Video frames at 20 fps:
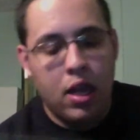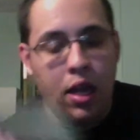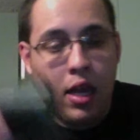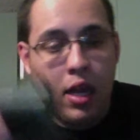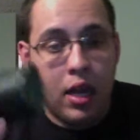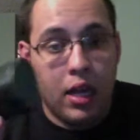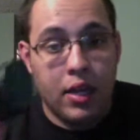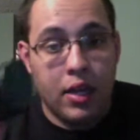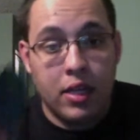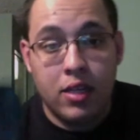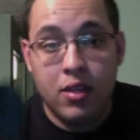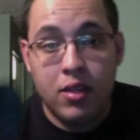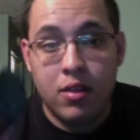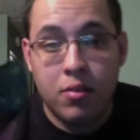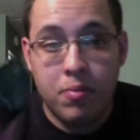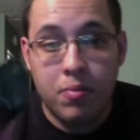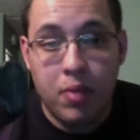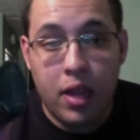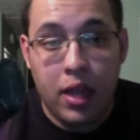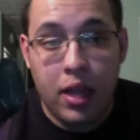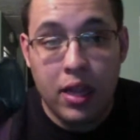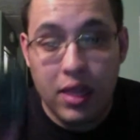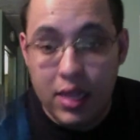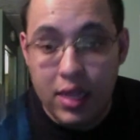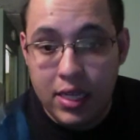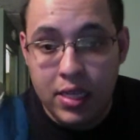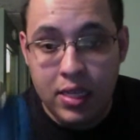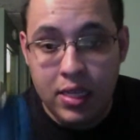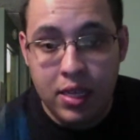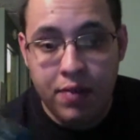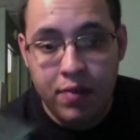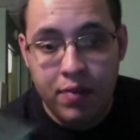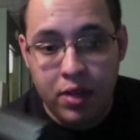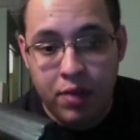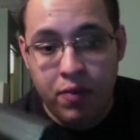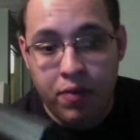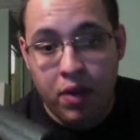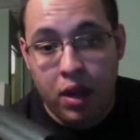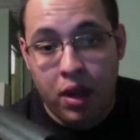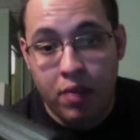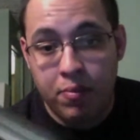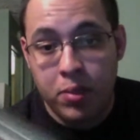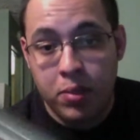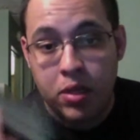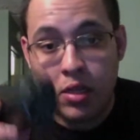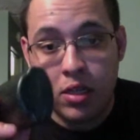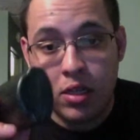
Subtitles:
and this is at least 75 because I